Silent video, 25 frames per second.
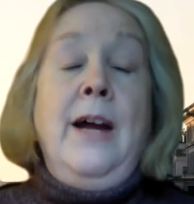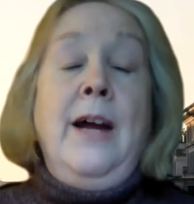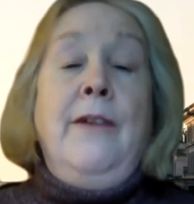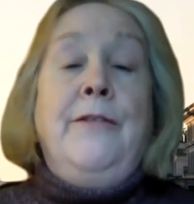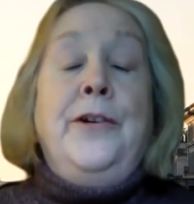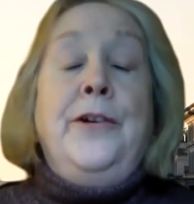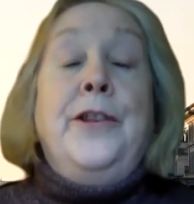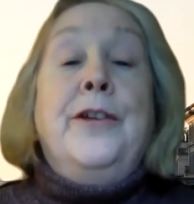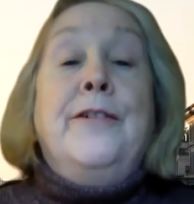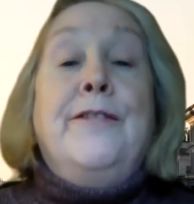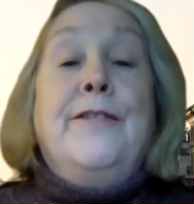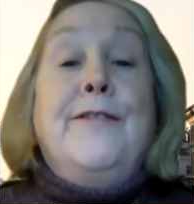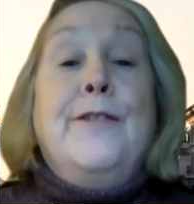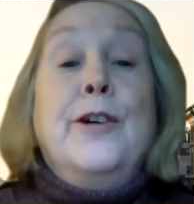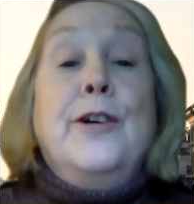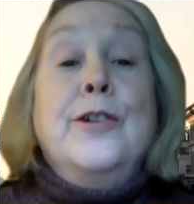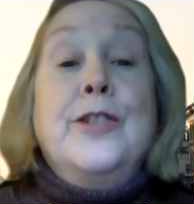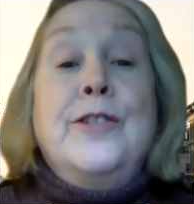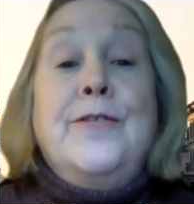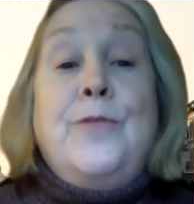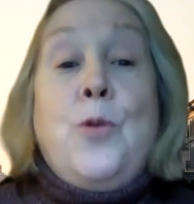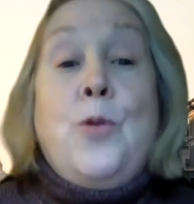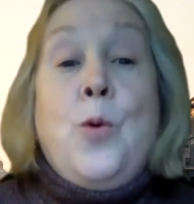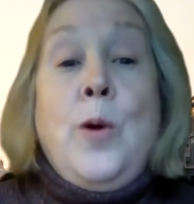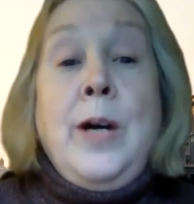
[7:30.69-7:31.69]
For the
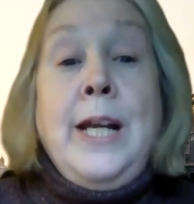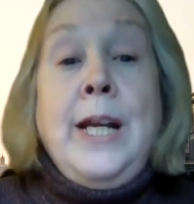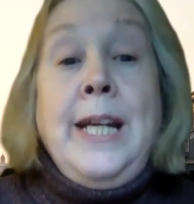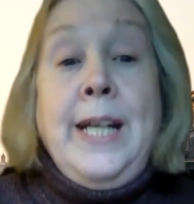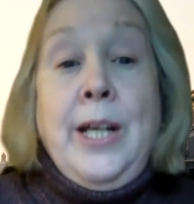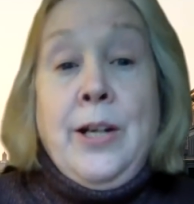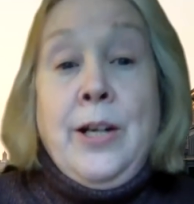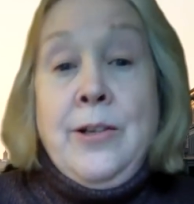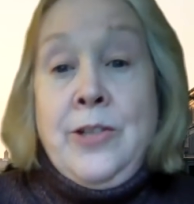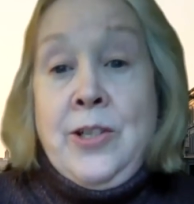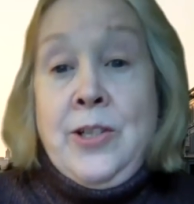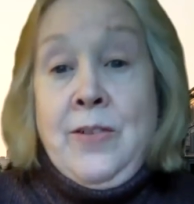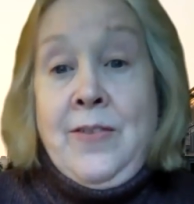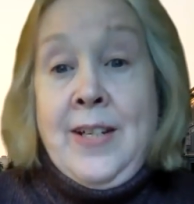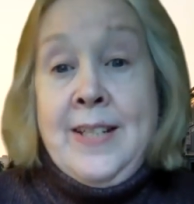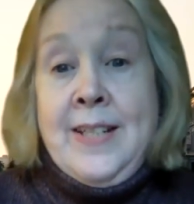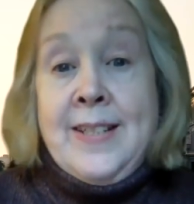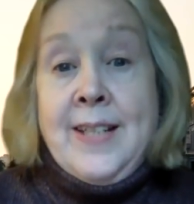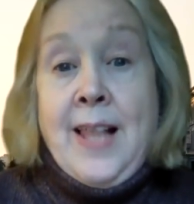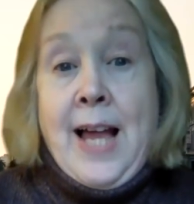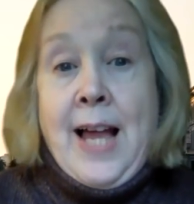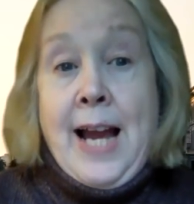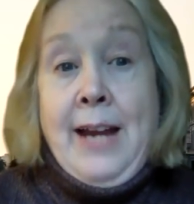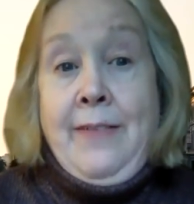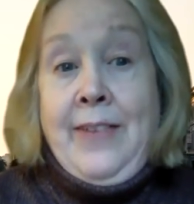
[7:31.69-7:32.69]
first 40 years of his
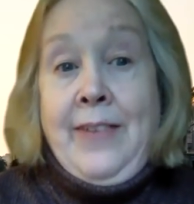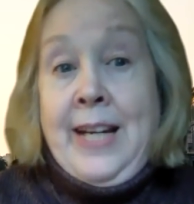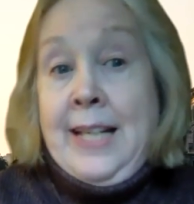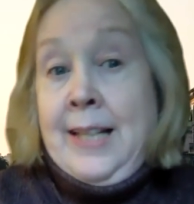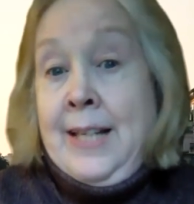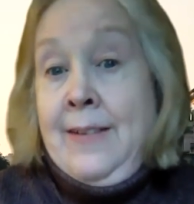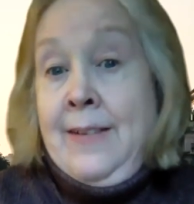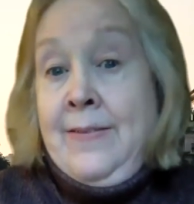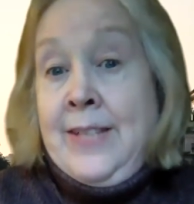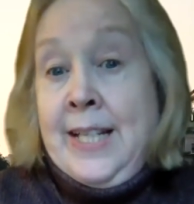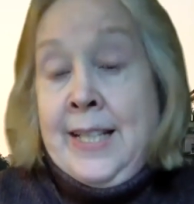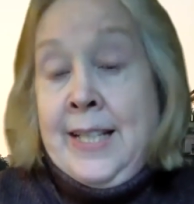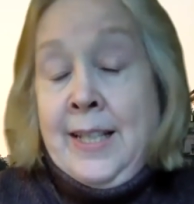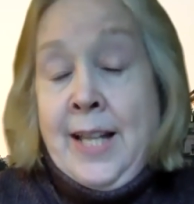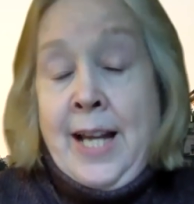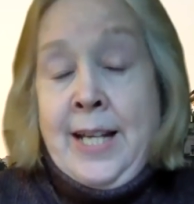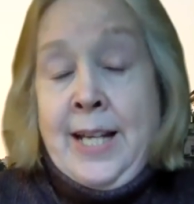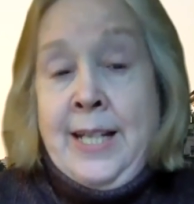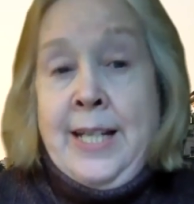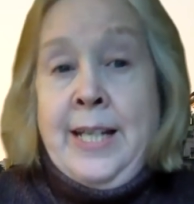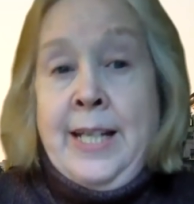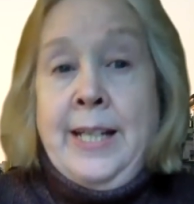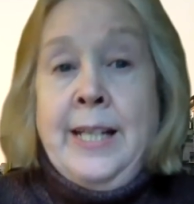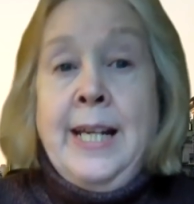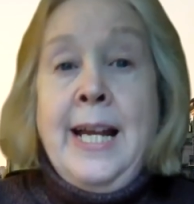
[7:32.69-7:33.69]
life, he lived in
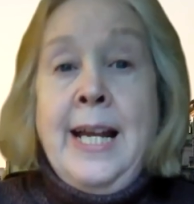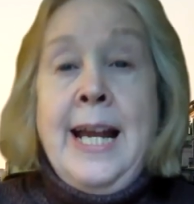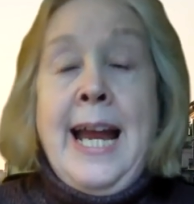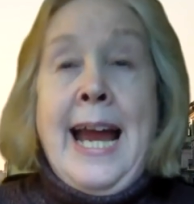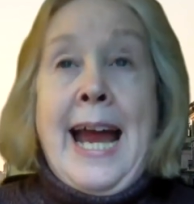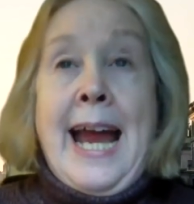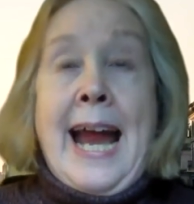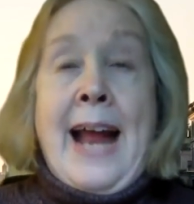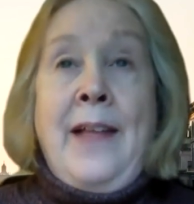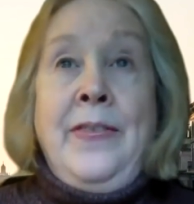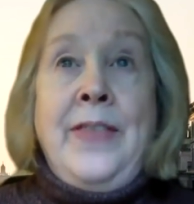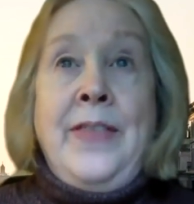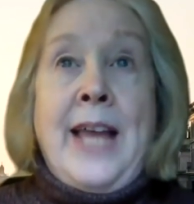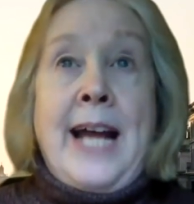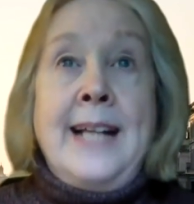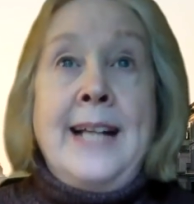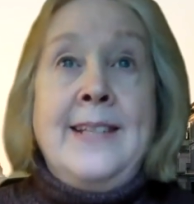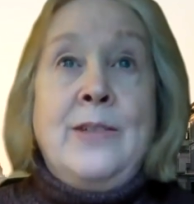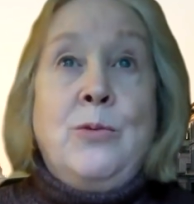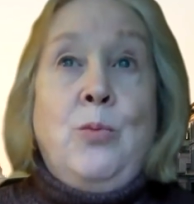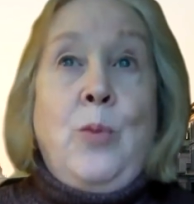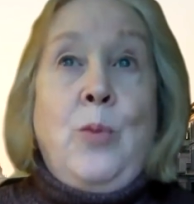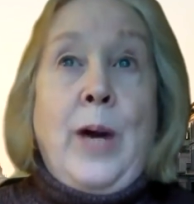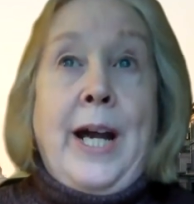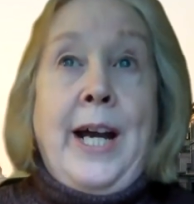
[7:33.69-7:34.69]
London. And
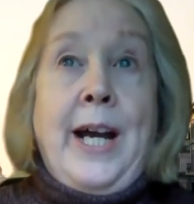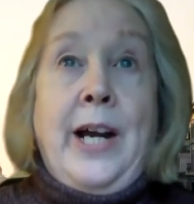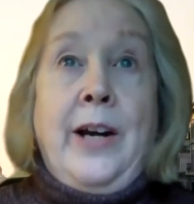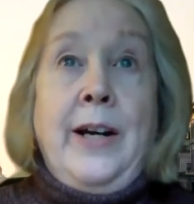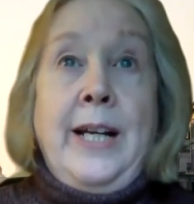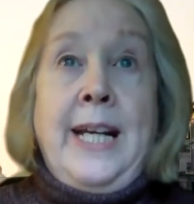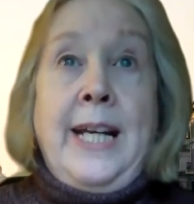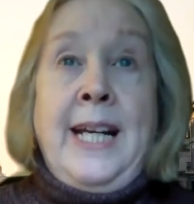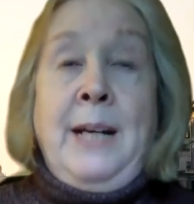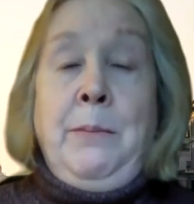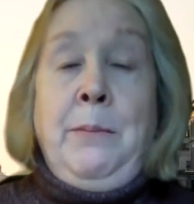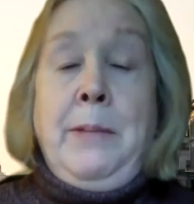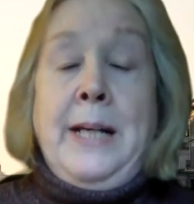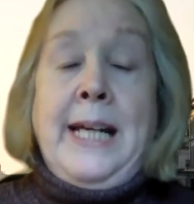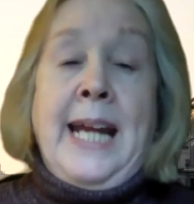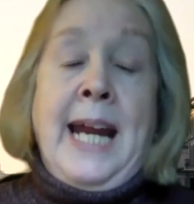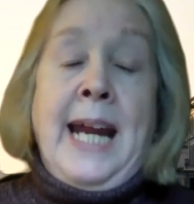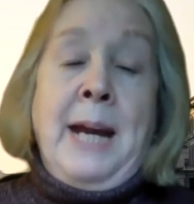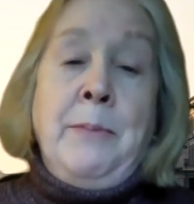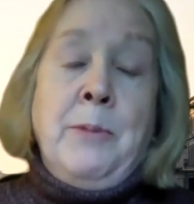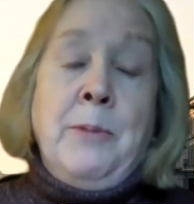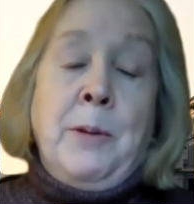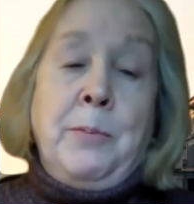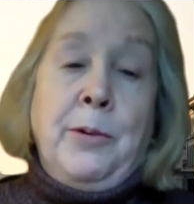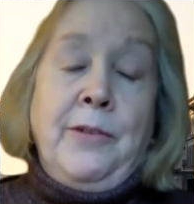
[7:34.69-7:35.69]
that's where he
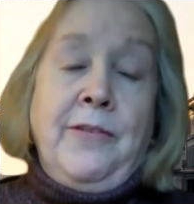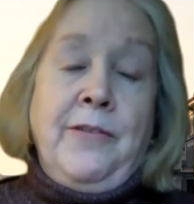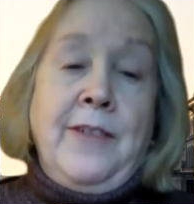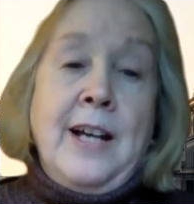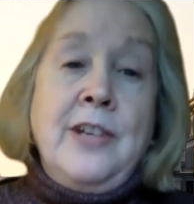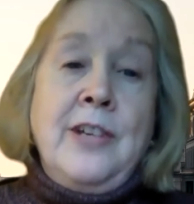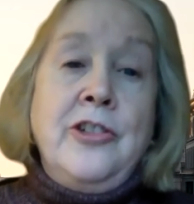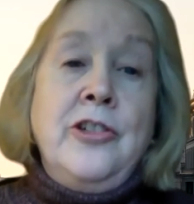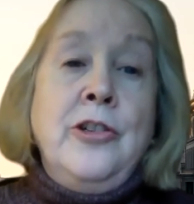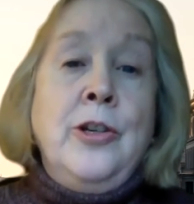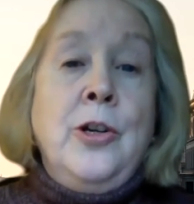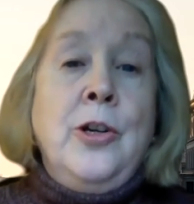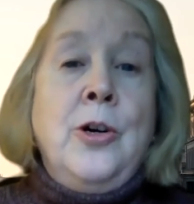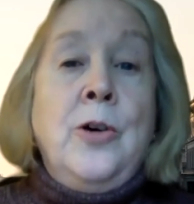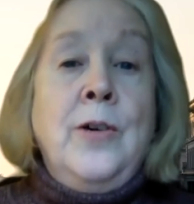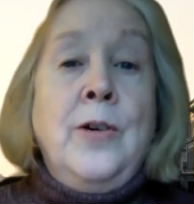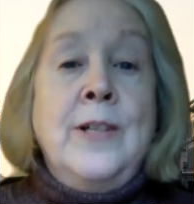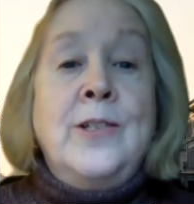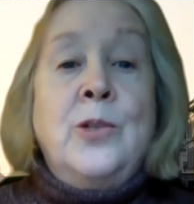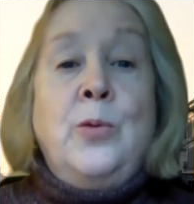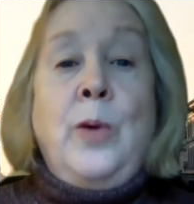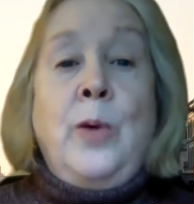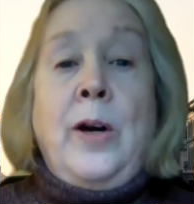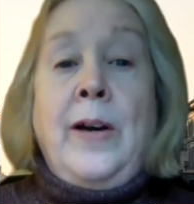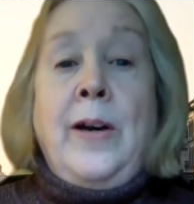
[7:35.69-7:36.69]
became a professional.
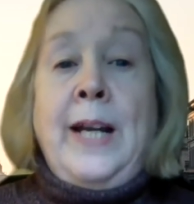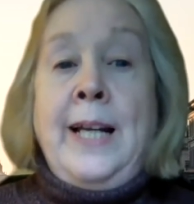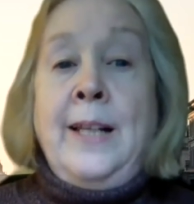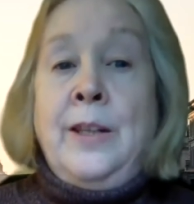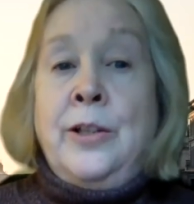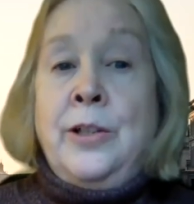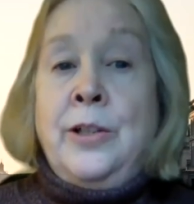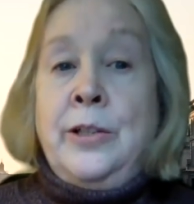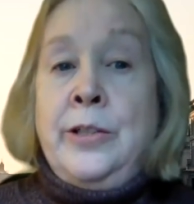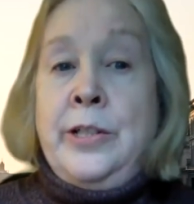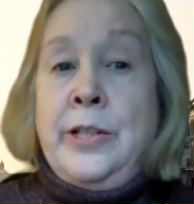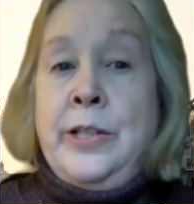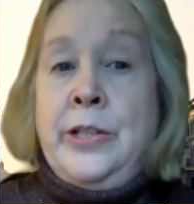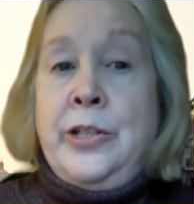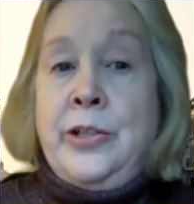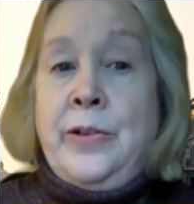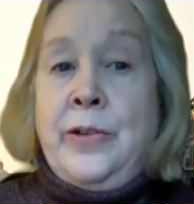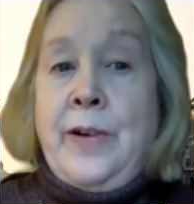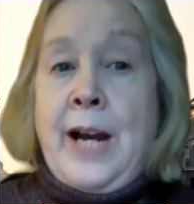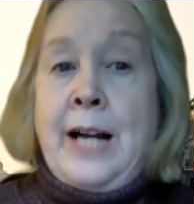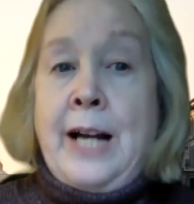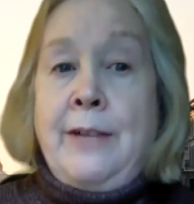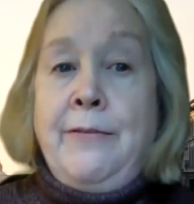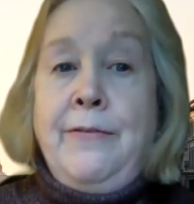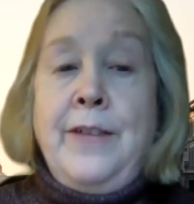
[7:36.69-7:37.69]
It's where he learned to
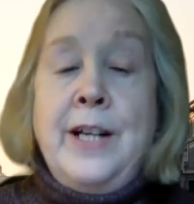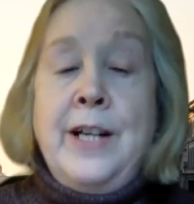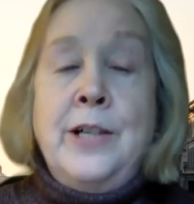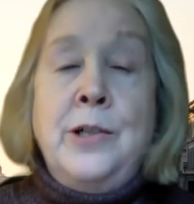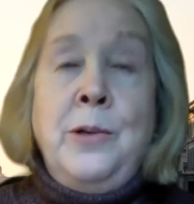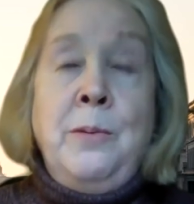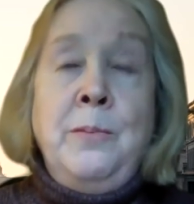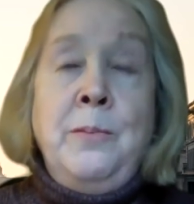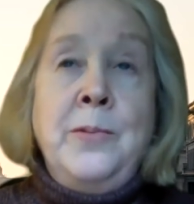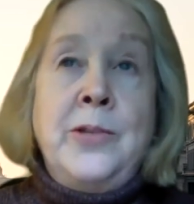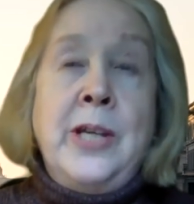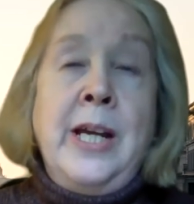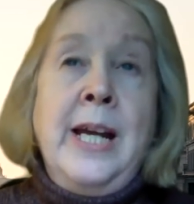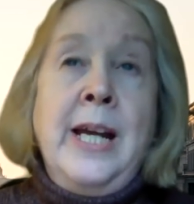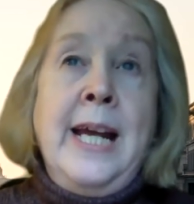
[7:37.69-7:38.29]
direct films.